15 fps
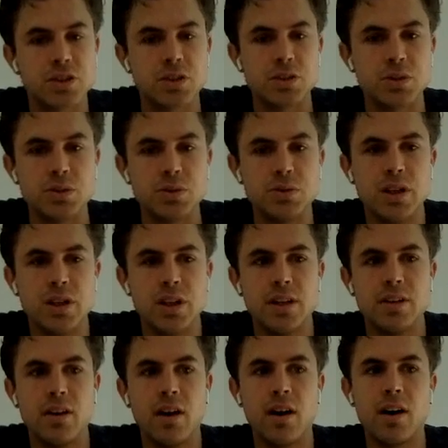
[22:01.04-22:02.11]
to
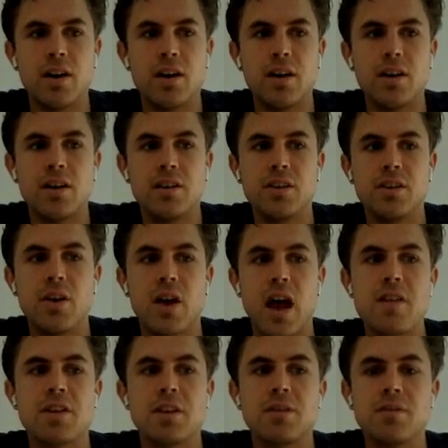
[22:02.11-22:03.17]

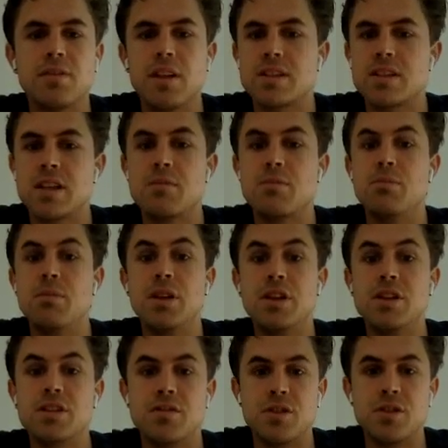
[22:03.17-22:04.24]
having, let's say,
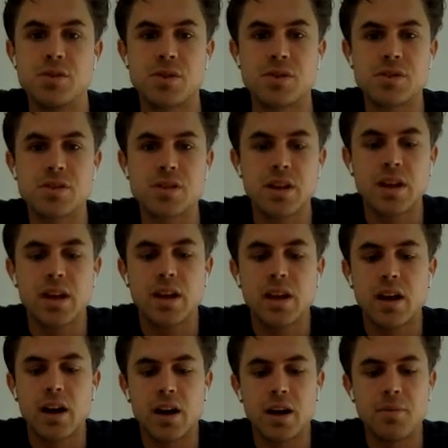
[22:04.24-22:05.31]
millions of users.
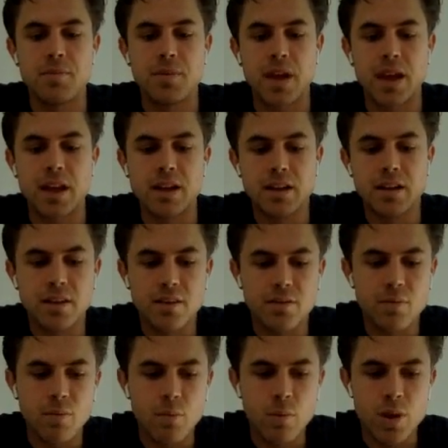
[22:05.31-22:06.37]
And
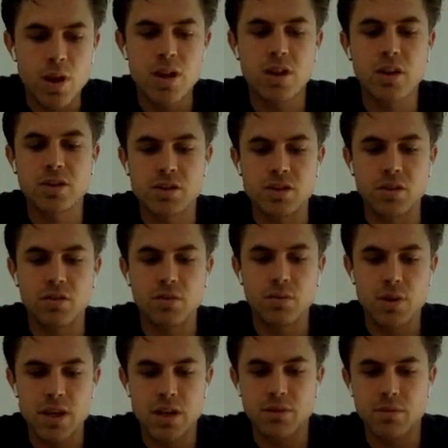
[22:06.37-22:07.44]

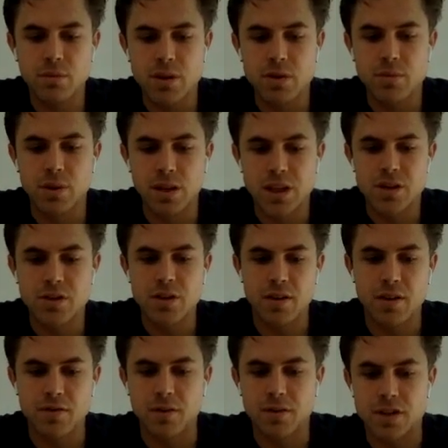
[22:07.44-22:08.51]
we really
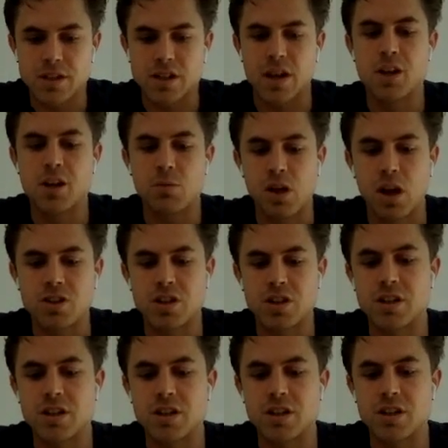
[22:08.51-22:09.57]
have designed our
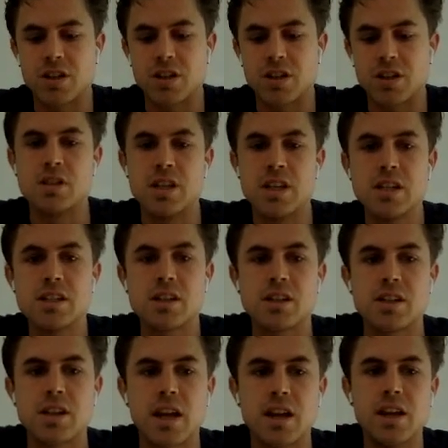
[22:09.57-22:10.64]
blockchain to fit those needs,
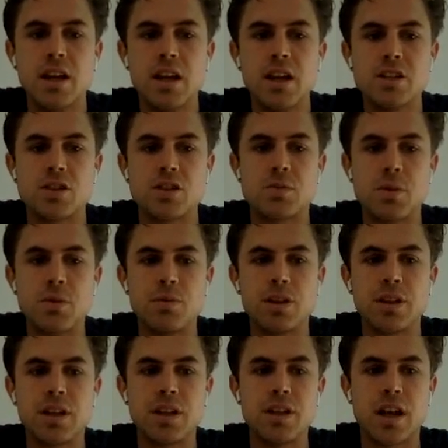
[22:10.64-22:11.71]
and so it's been
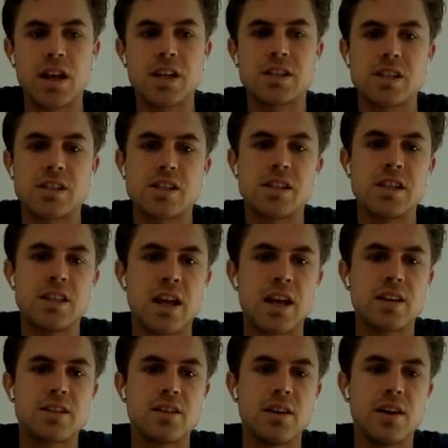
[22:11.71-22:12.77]
really nice to see that
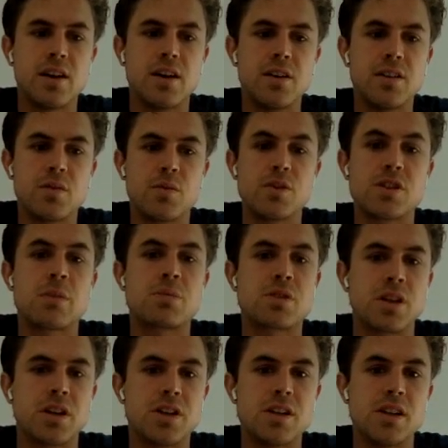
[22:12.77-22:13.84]
the
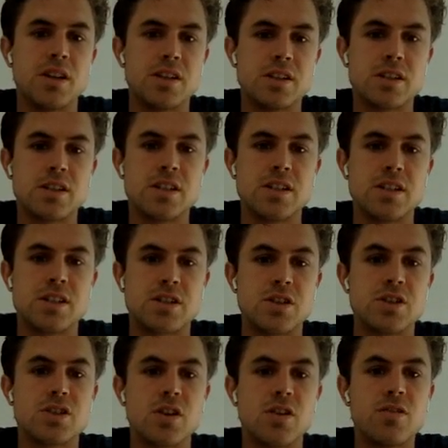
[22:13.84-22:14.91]
reception is
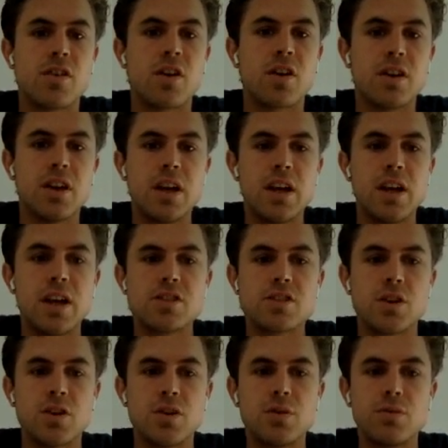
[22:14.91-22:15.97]
good so far.
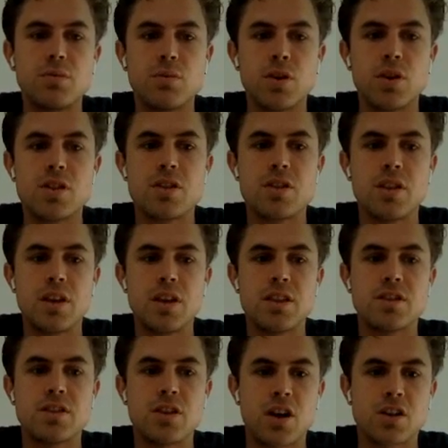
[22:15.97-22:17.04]
So we're in
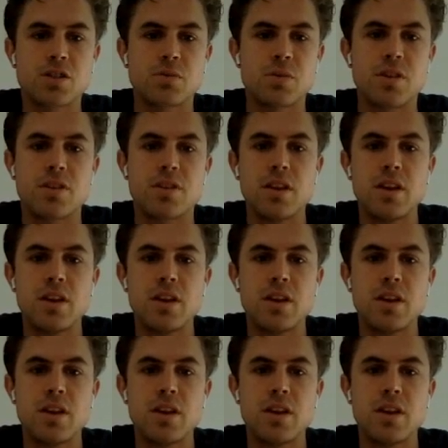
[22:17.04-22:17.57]
talks with